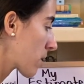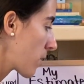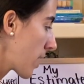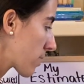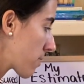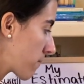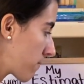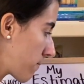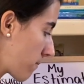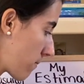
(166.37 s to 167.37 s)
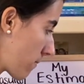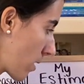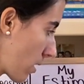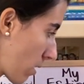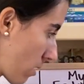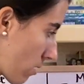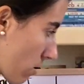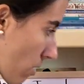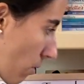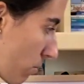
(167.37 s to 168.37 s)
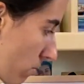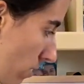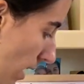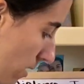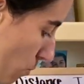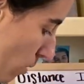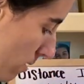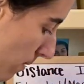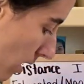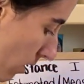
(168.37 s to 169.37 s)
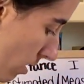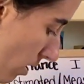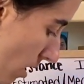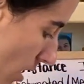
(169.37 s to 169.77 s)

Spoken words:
was correct. So that's 1 meter.